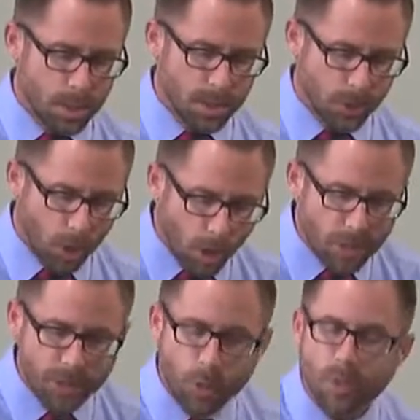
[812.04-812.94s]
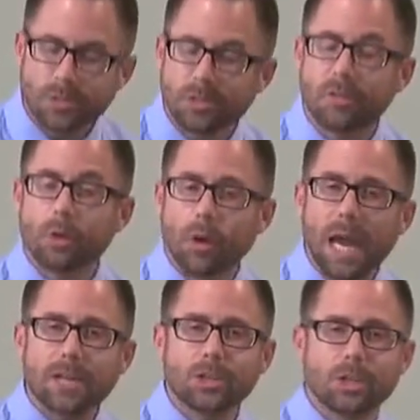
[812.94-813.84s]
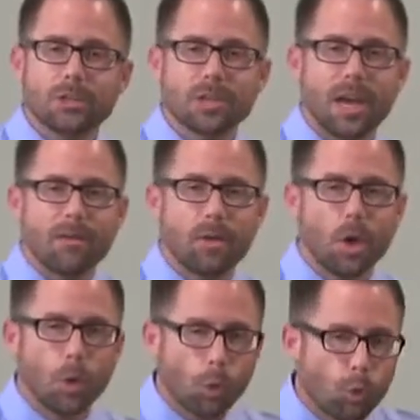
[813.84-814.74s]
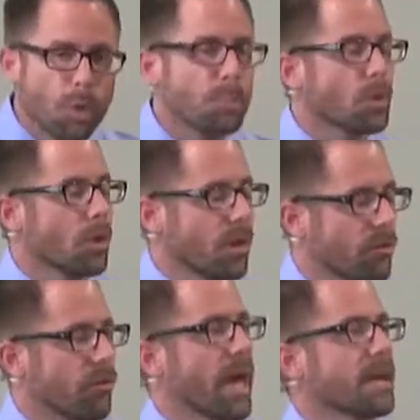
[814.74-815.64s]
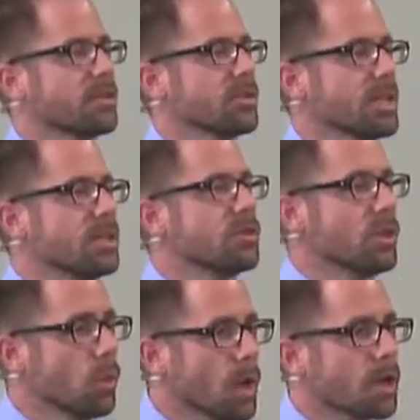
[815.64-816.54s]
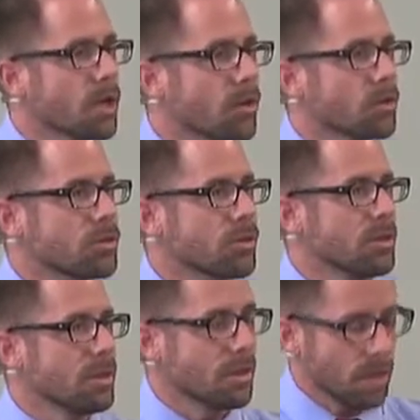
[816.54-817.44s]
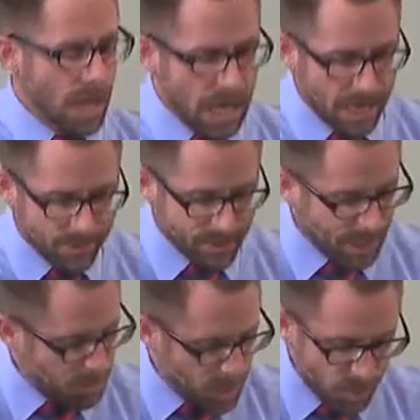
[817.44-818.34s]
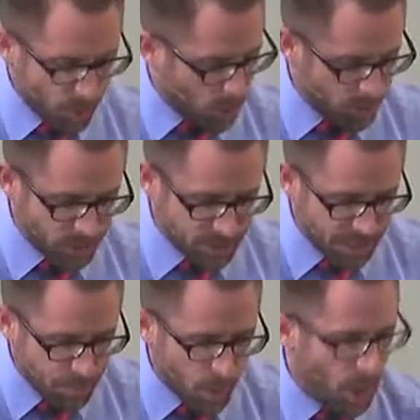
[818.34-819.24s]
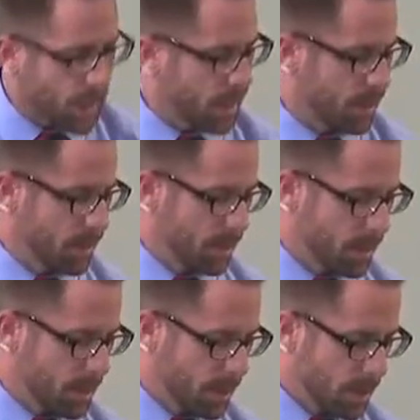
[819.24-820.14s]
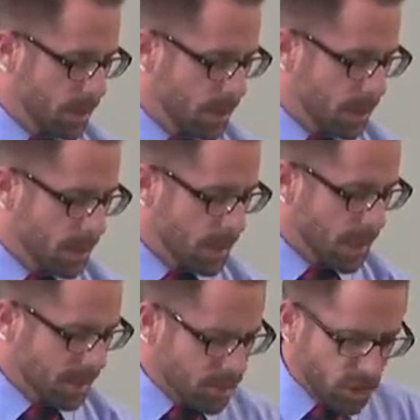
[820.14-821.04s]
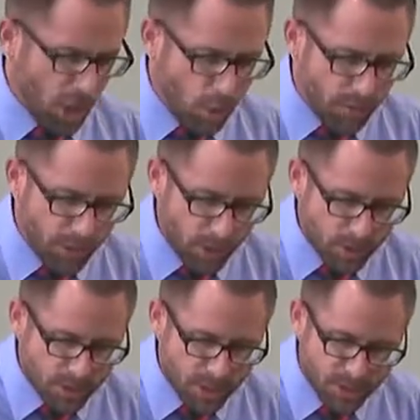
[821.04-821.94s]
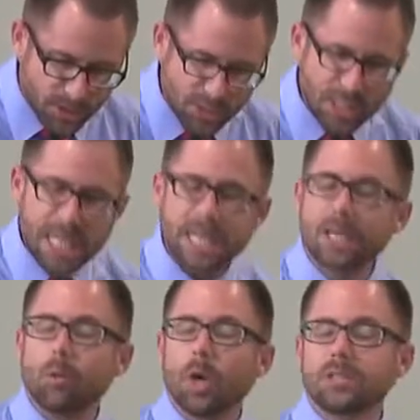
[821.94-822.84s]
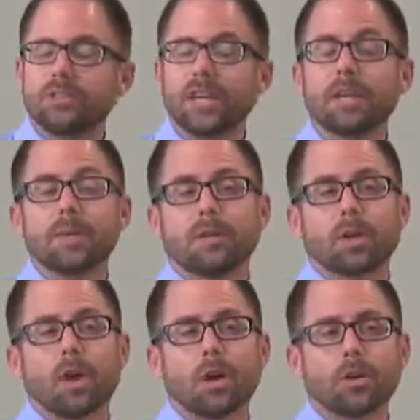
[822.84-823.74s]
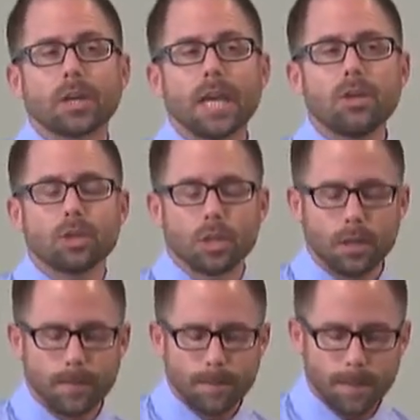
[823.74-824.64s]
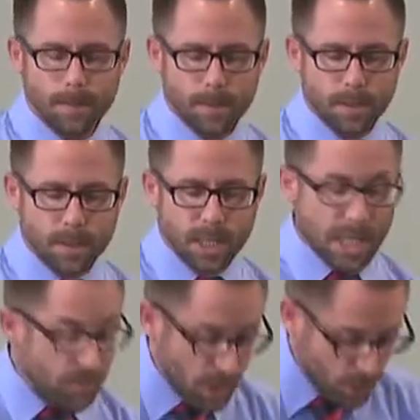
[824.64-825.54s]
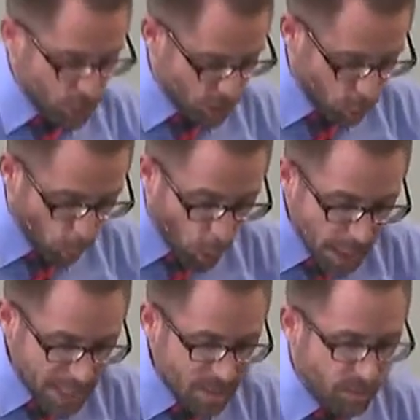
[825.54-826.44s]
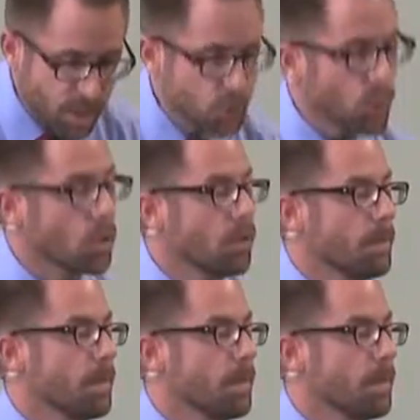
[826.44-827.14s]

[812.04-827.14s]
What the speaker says: and the consequences of your actions have ripple effects into one another's lives, like being part of the same body. And so, if there's sin in one segment of a congregation, even in just one individual,